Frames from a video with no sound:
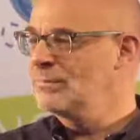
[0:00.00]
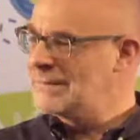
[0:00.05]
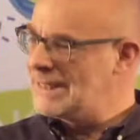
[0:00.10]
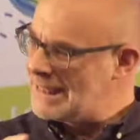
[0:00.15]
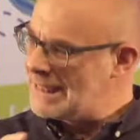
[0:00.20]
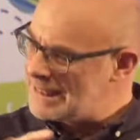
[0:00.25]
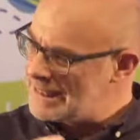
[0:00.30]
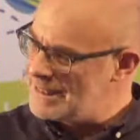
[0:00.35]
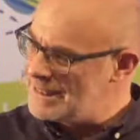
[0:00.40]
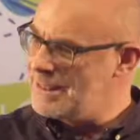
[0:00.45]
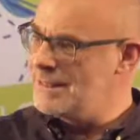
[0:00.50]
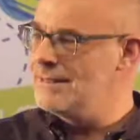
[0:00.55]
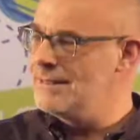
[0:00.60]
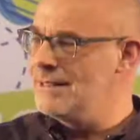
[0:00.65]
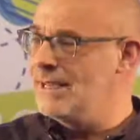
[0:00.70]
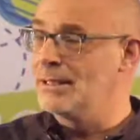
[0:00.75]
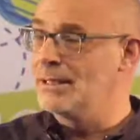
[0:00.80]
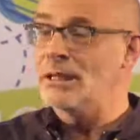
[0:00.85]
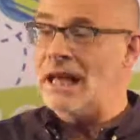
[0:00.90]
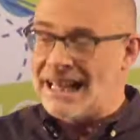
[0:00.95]
as it did
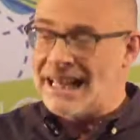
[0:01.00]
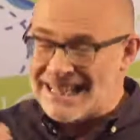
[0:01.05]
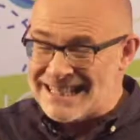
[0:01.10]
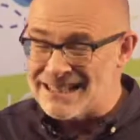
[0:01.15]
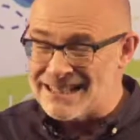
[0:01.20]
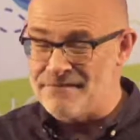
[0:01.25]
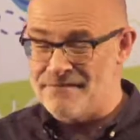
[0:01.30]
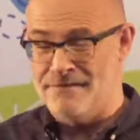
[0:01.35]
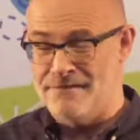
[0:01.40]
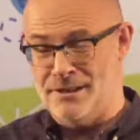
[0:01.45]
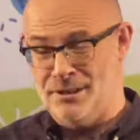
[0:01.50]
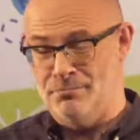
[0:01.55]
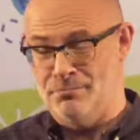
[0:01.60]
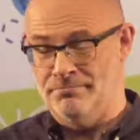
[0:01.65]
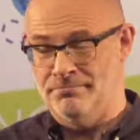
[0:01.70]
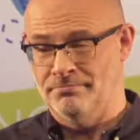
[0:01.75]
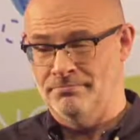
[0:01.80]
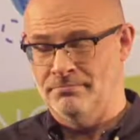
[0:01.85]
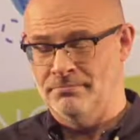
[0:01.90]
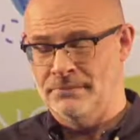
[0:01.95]
then, and it's a film.
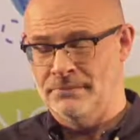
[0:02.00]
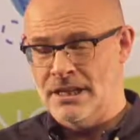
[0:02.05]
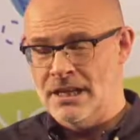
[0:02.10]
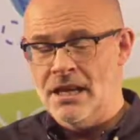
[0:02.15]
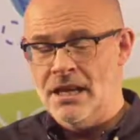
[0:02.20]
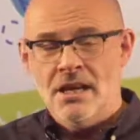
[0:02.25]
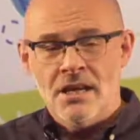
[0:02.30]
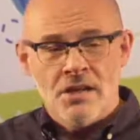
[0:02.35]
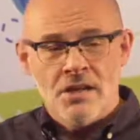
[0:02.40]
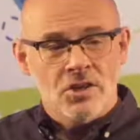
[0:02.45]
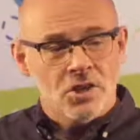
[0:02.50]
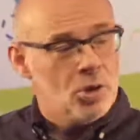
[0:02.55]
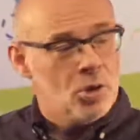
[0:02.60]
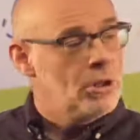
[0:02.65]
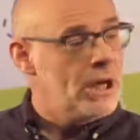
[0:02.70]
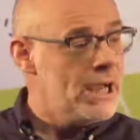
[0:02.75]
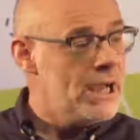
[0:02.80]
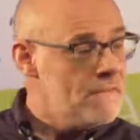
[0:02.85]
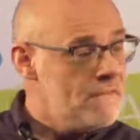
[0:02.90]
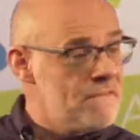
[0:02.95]
So
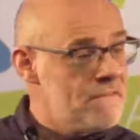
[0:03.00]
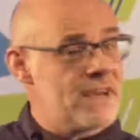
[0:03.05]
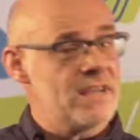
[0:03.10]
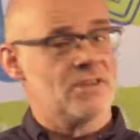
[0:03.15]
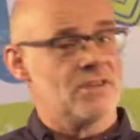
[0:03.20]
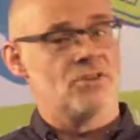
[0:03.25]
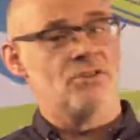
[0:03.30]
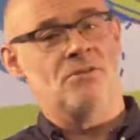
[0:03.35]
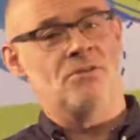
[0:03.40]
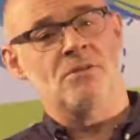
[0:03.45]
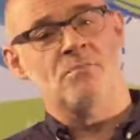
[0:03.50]
I invite you to